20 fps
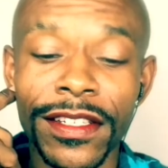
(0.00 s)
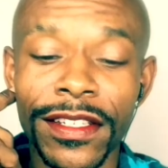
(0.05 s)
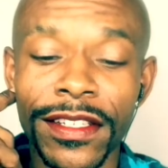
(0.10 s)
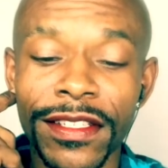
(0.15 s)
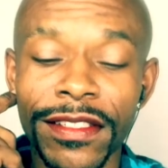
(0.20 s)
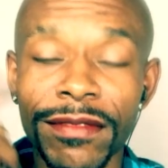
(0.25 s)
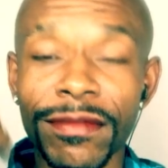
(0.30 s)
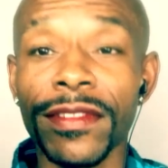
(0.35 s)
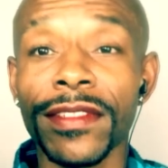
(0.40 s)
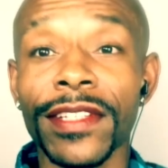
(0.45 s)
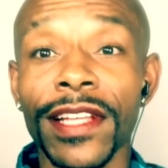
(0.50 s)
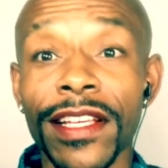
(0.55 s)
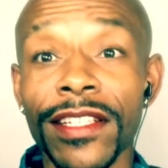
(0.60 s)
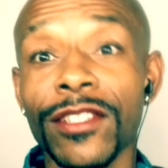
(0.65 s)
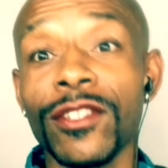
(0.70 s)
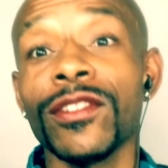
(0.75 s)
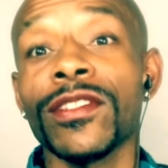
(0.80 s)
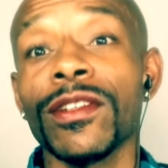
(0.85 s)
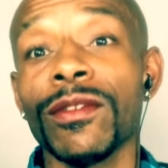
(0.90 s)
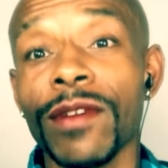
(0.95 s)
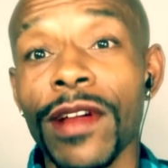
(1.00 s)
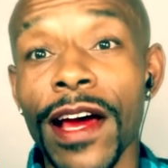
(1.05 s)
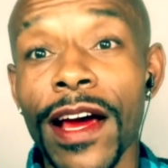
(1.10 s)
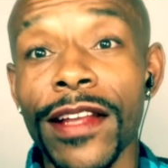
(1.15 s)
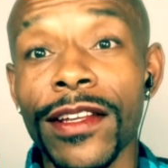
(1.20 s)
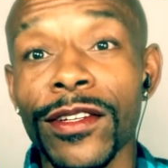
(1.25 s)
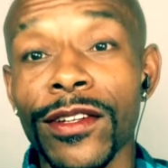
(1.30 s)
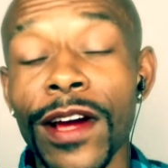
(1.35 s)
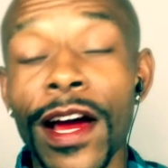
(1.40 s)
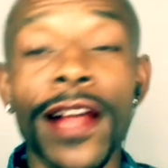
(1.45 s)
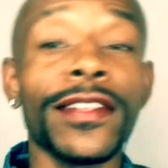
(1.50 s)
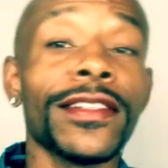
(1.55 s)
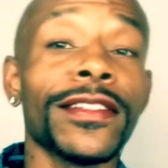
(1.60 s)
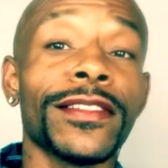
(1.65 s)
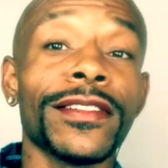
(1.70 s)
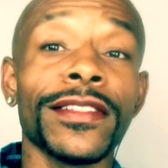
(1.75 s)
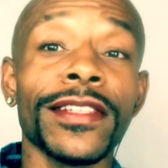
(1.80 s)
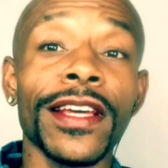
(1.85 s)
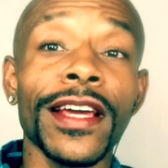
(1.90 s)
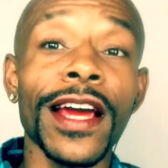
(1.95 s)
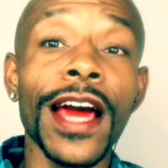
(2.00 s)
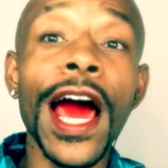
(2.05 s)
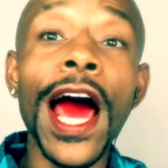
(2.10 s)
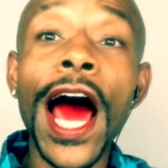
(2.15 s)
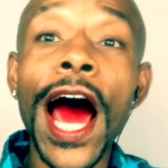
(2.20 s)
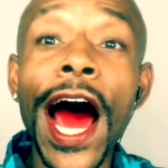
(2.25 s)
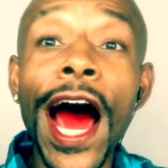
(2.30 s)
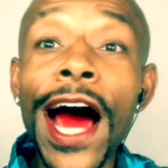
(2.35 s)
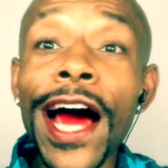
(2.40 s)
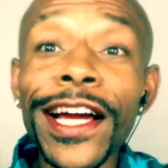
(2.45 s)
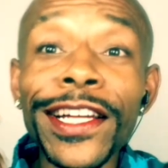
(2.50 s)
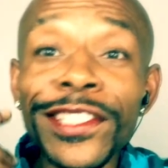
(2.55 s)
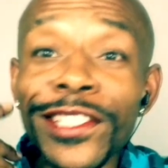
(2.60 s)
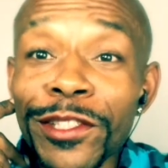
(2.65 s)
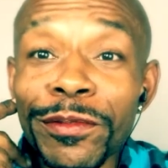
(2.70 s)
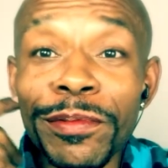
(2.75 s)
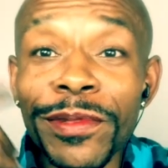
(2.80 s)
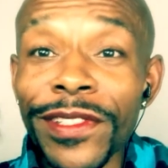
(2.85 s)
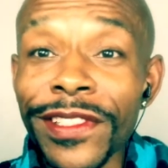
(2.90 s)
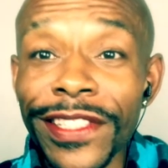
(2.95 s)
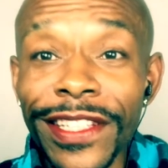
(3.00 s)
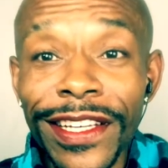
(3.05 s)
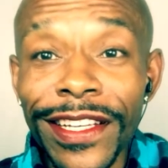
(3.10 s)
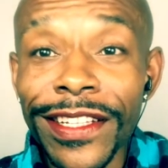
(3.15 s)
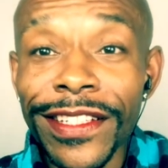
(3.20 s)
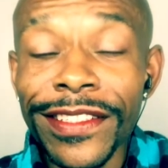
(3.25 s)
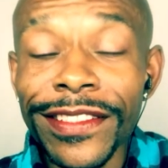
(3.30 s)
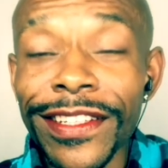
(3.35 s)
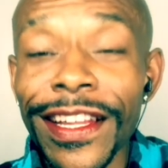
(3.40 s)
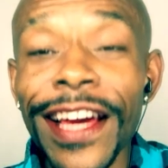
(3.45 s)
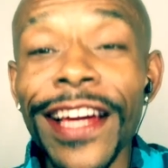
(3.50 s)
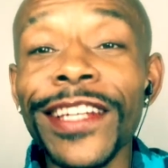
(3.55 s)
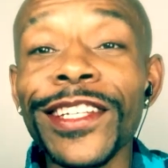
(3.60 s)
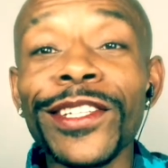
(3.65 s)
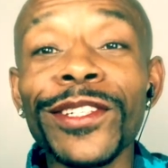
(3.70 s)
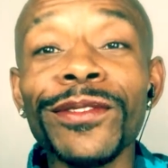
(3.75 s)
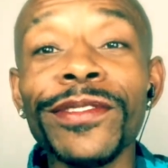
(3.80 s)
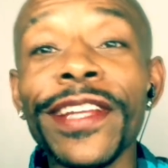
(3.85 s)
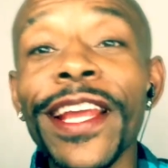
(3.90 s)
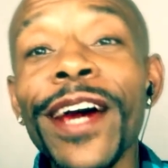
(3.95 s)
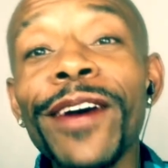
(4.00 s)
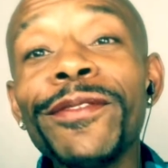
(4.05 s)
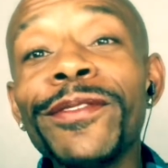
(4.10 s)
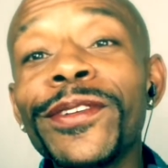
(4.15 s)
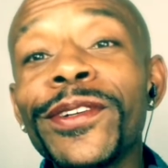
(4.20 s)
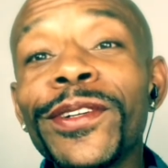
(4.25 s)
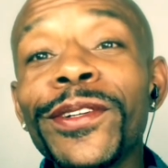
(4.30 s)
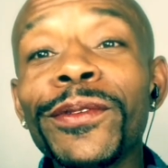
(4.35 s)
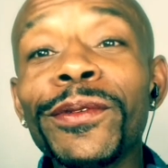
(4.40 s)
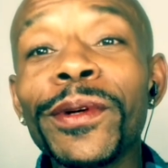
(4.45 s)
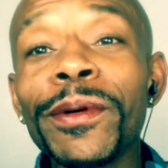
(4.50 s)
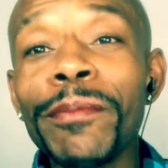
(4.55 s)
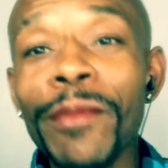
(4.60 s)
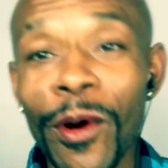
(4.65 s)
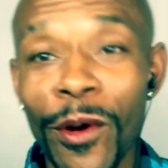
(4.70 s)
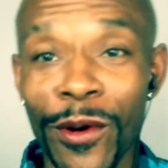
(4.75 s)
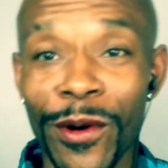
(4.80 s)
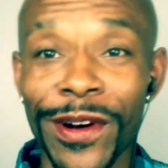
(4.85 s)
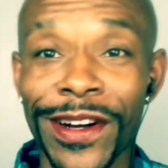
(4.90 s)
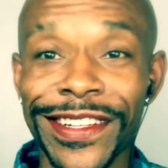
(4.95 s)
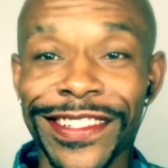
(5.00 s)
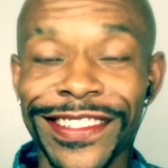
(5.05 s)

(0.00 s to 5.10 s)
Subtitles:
That's usually what I do. I just pretend like you never were born.